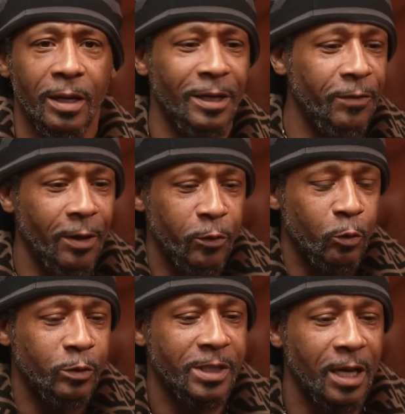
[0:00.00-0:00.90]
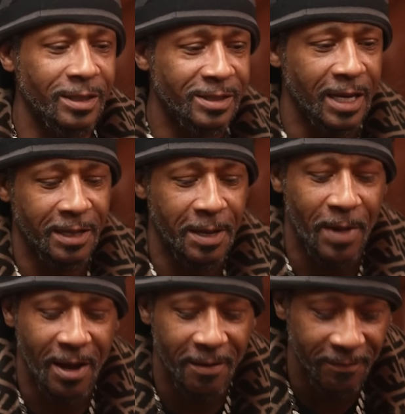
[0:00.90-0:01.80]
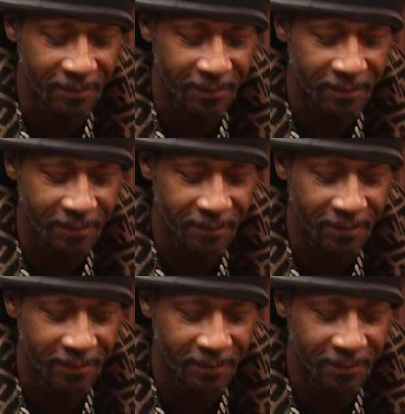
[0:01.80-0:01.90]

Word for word: If, if you t say that my